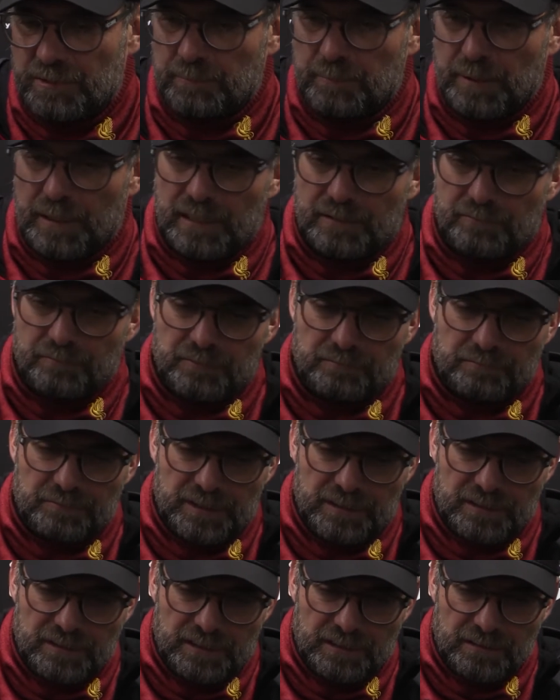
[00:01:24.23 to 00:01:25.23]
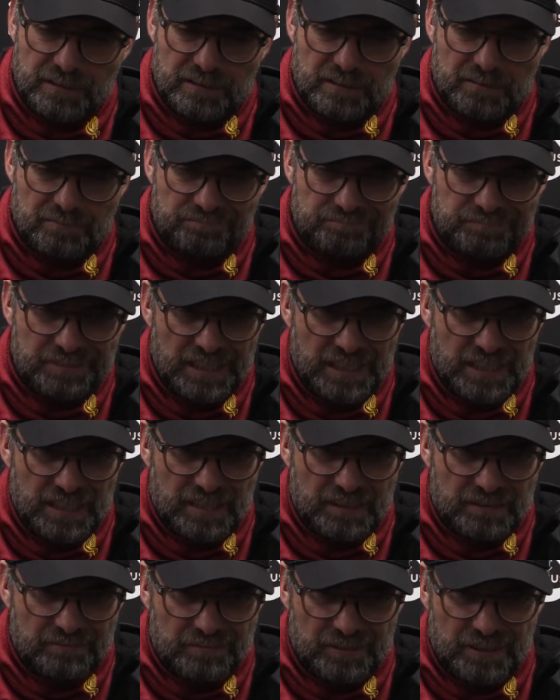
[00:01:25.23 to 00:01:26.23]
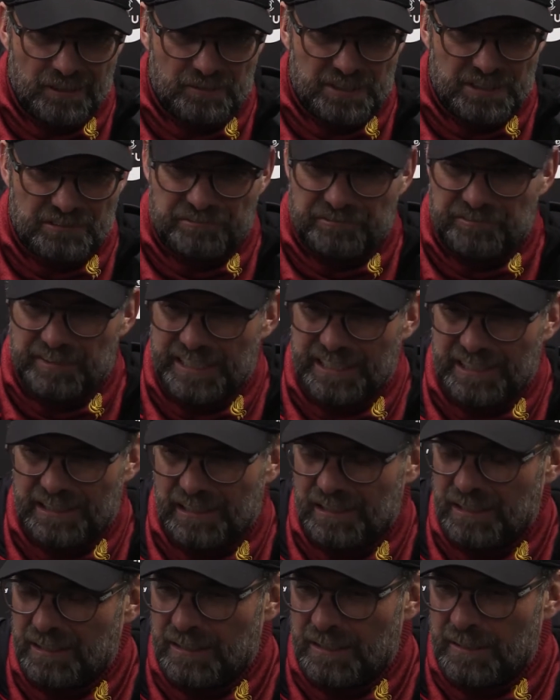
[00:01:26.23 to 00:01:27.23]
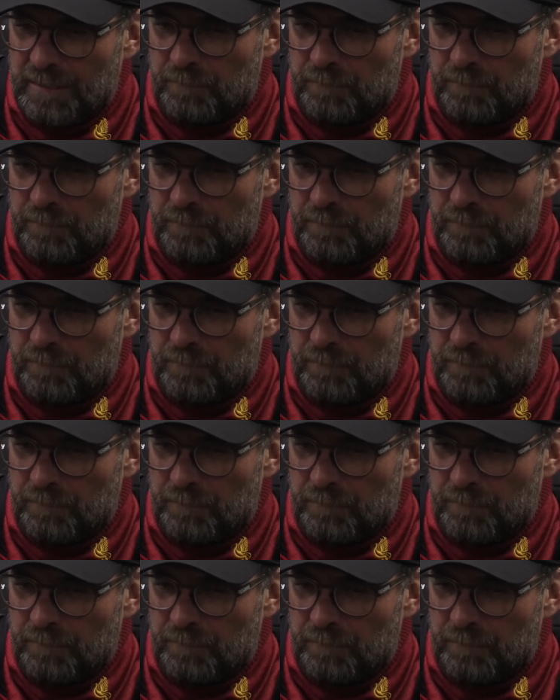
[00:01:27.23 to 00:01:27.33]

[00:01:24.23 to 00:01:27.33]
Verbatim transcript: We uh, we didn't obviously feel